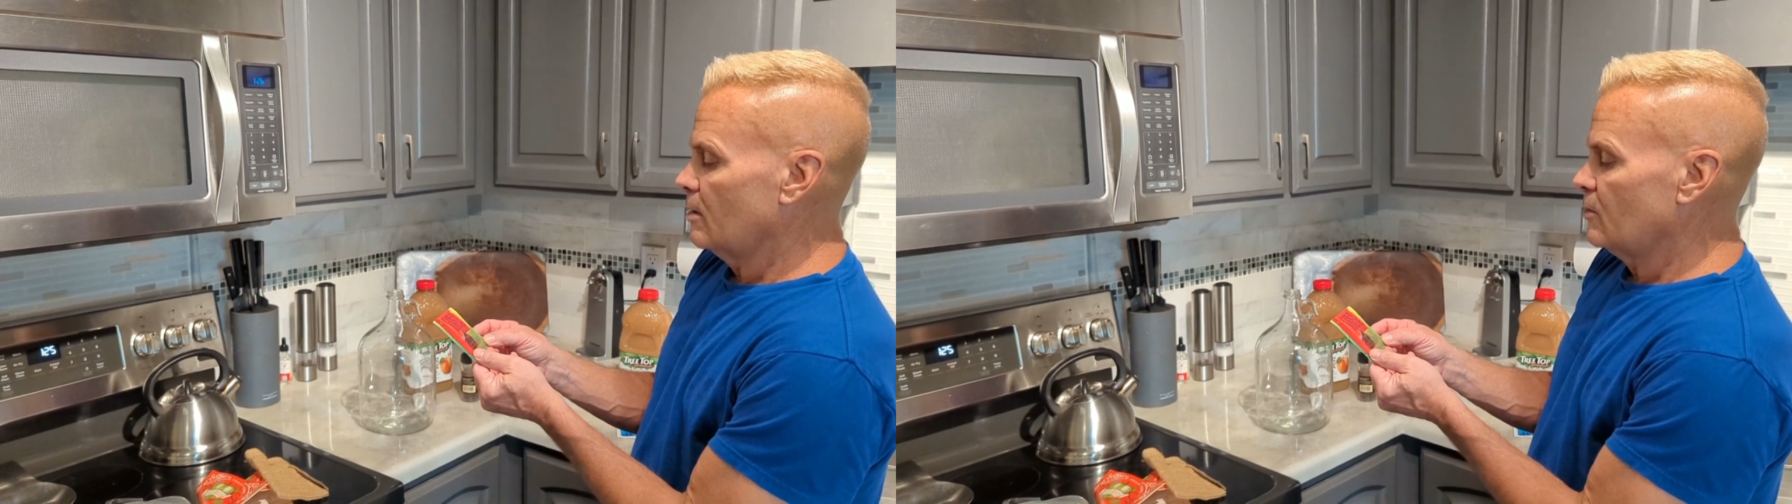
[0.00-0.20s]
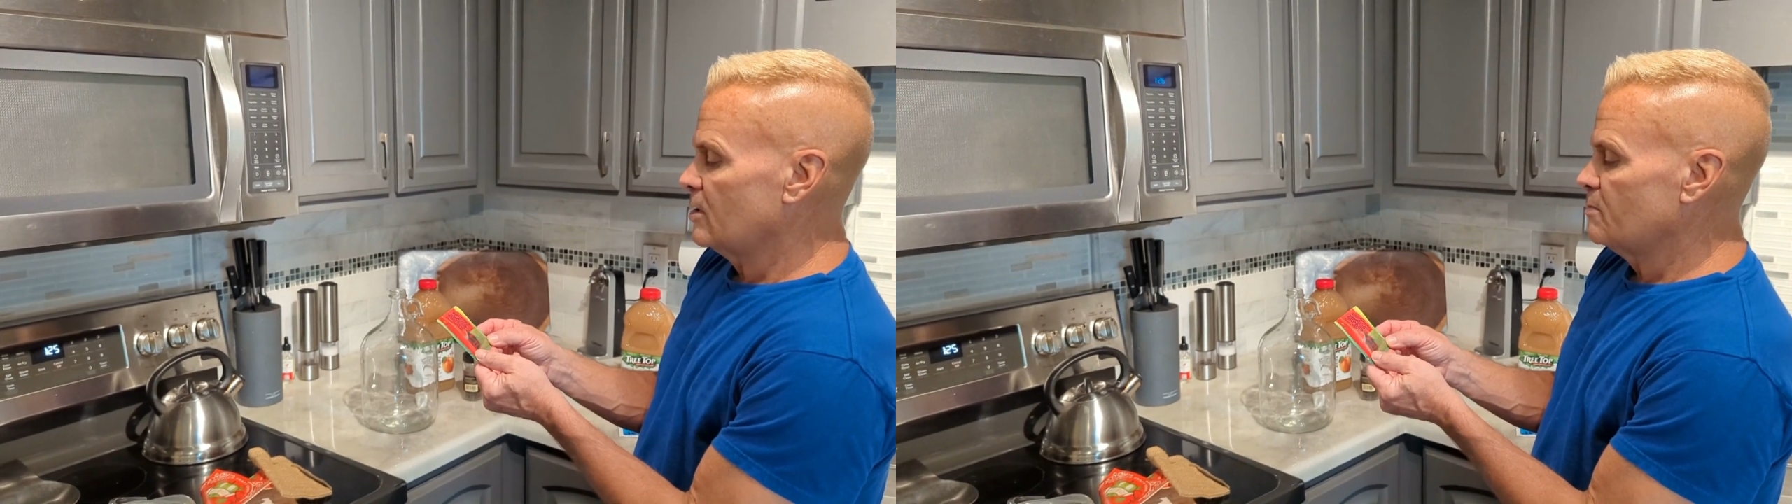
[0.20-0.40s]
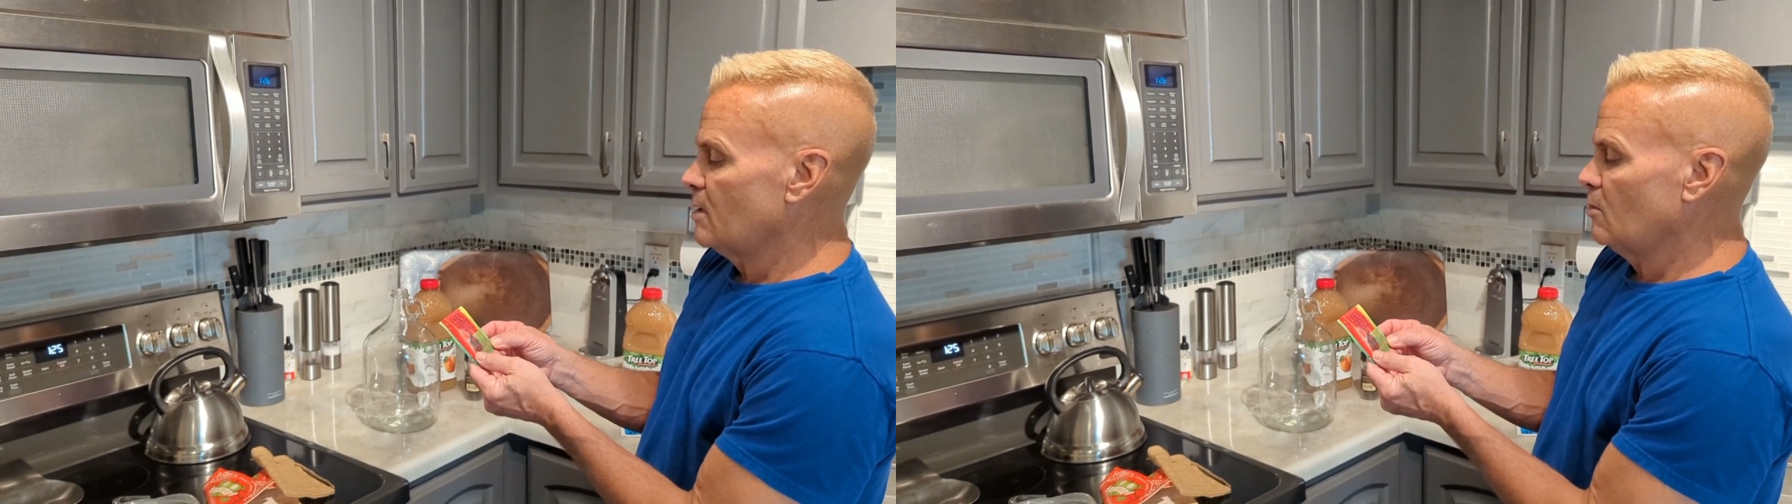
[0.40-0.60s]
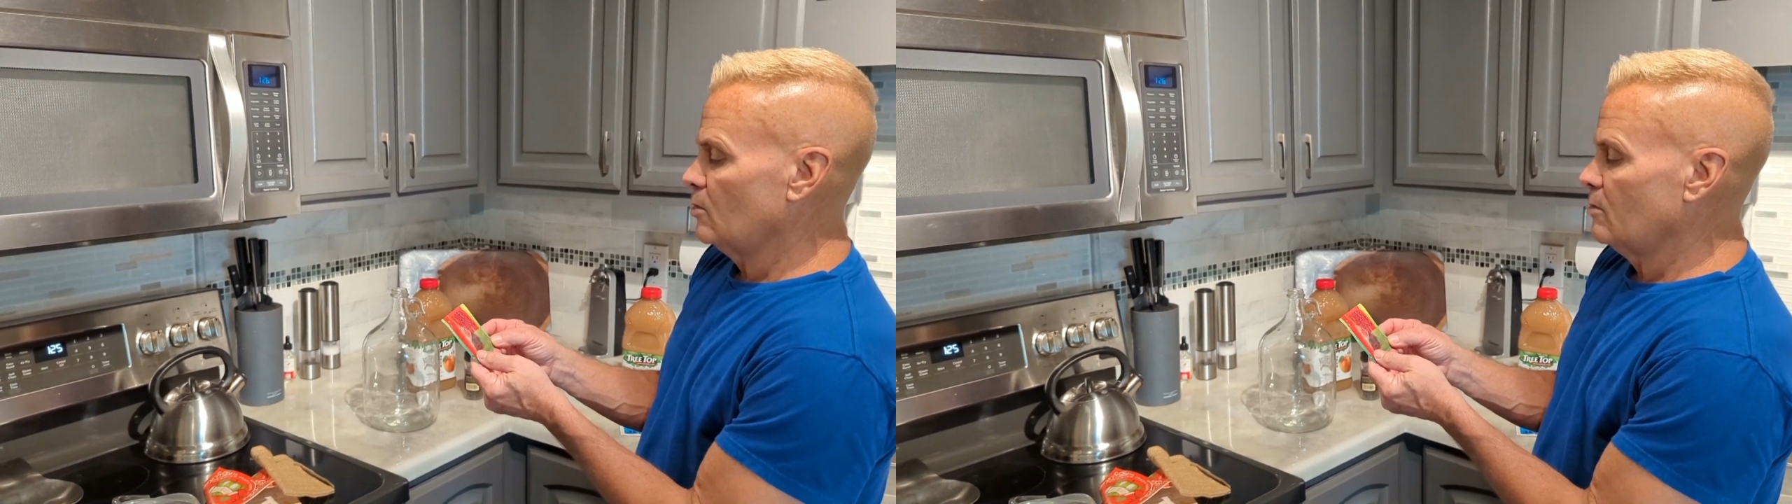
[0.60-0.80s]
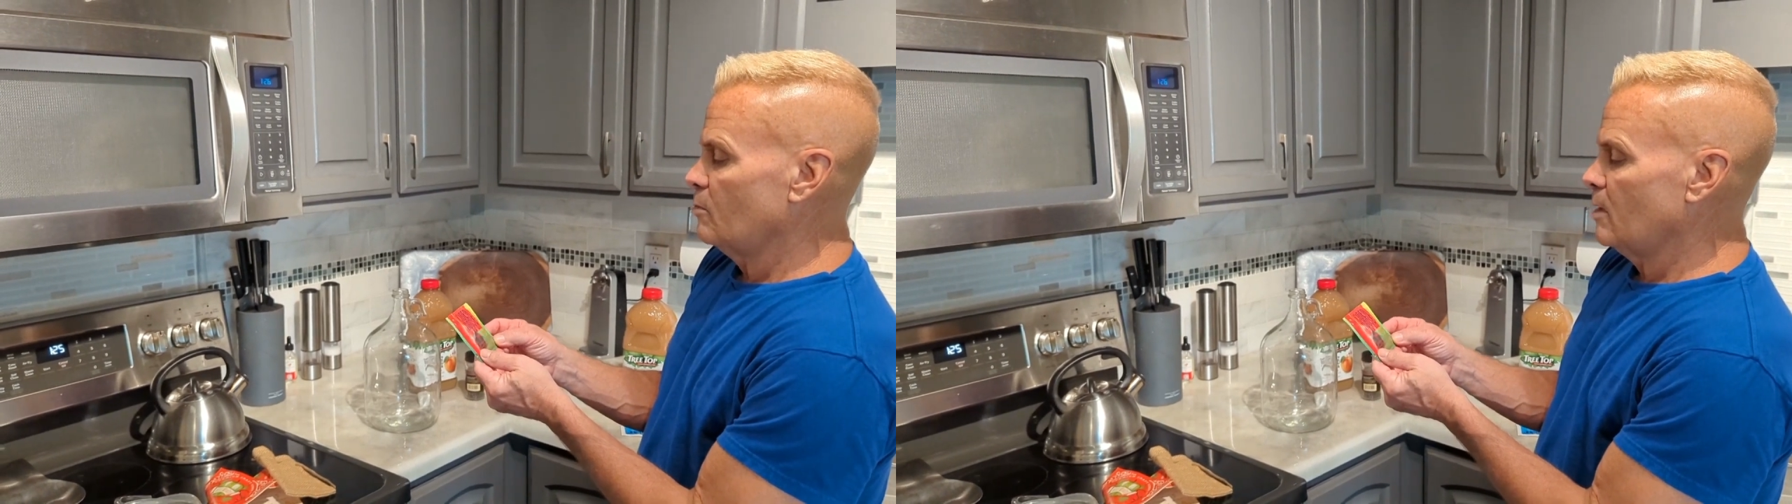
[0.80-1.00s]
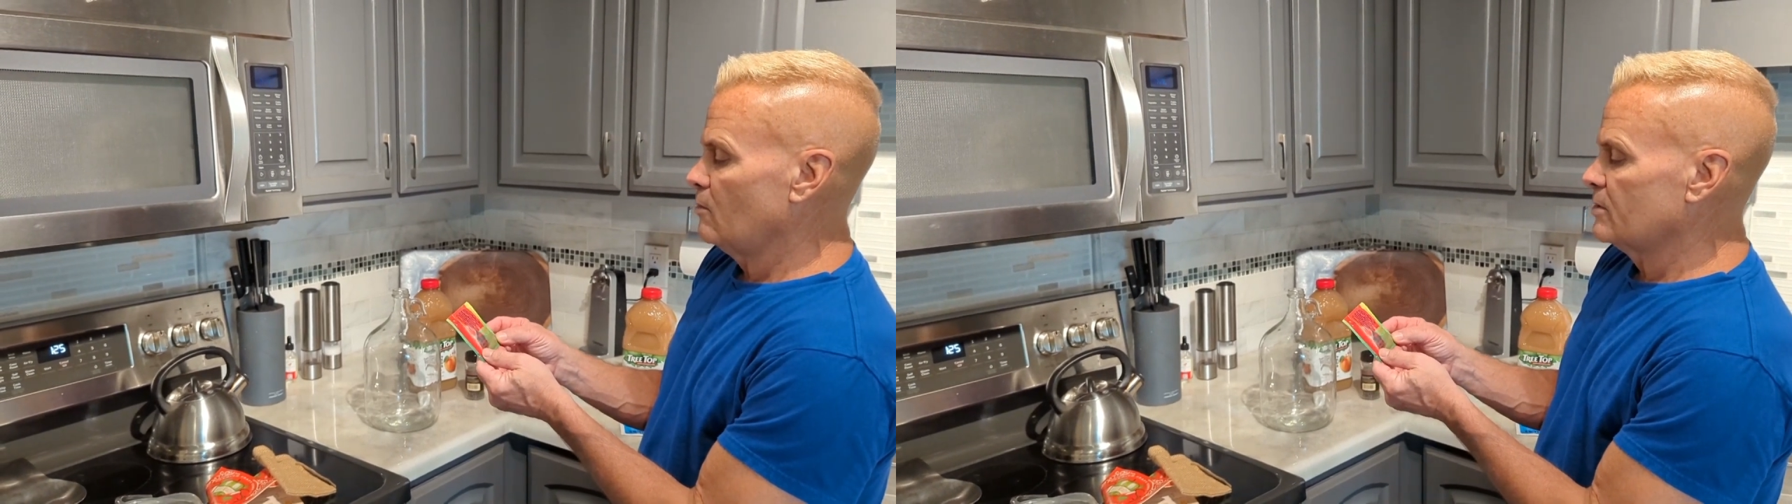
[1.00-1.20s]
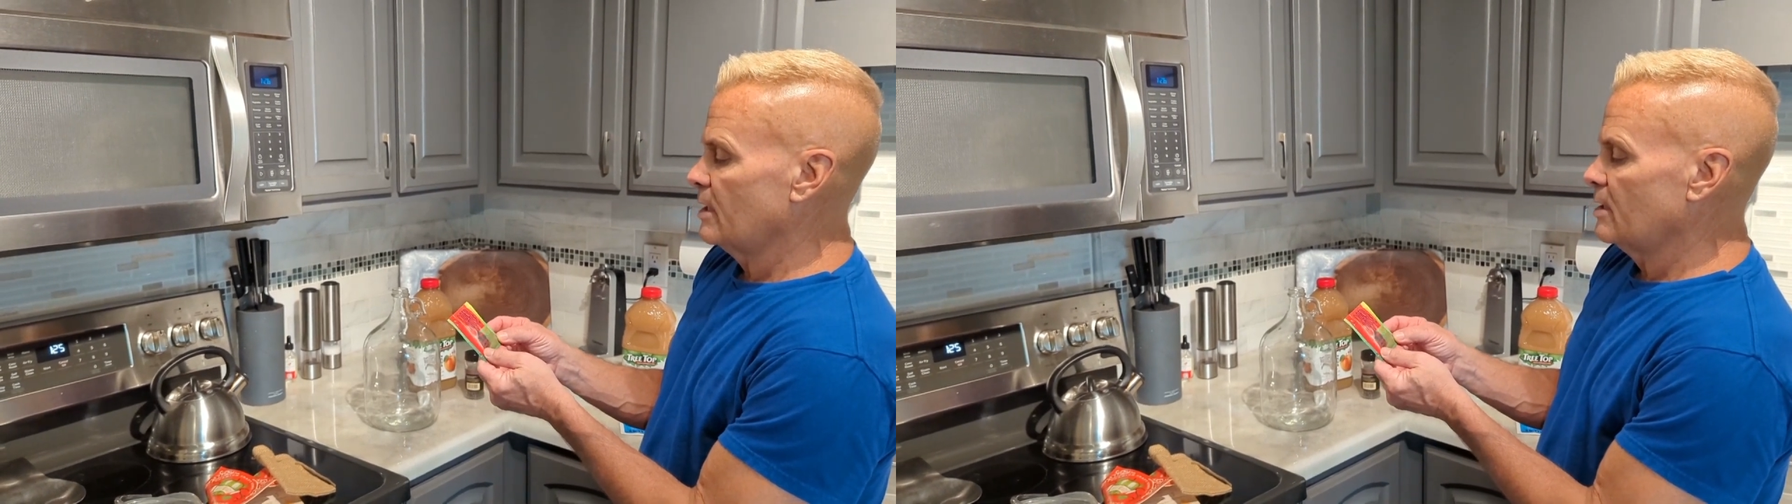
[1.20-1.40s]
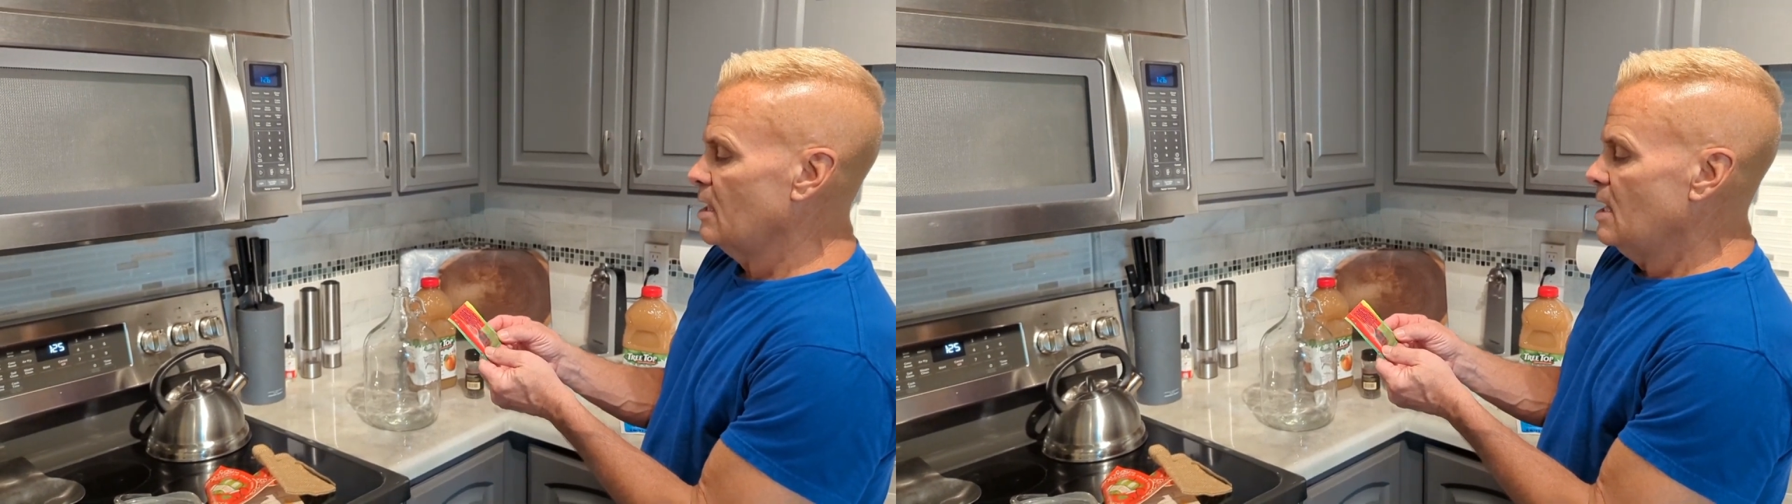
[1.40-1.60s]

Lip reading: trace minerals in it.